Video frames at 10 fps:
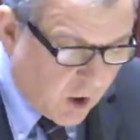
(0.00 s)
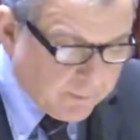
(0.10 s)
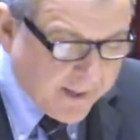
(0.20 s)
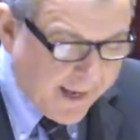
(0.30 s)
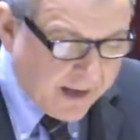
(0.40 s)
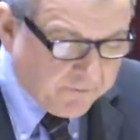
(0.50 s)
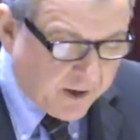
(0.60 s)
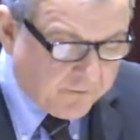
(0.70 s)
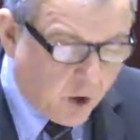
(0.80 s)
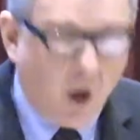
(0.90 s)
On behalf
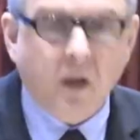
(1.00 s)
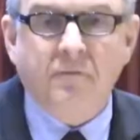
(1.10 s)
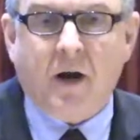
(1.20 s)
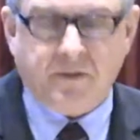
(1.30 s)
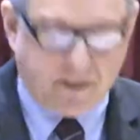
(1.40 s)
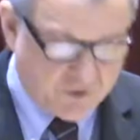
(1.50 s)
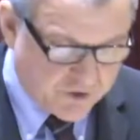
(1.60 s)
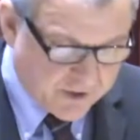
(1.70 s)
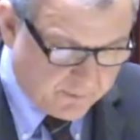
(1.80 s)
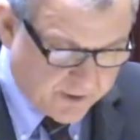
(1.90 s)
of all of our
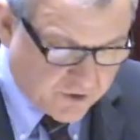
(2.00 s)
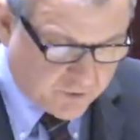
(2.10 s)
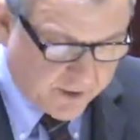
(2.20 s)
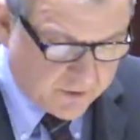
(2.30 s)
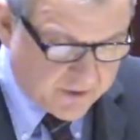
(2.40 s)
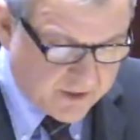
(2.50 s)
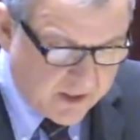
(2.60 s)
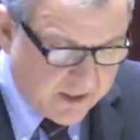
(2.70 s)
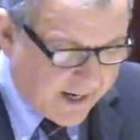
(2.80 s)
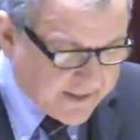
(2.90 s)
teachers and administrators,
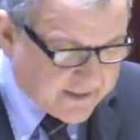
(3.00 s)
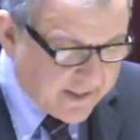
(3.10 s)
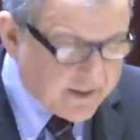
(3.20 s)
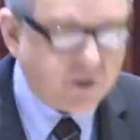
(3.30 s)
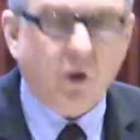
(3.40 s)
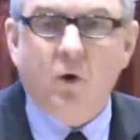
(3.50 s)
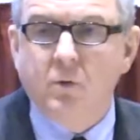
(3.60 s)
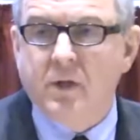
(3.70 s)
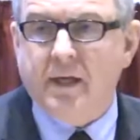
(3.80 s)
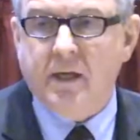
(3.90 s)
I say this
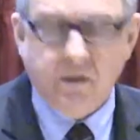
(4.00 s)
only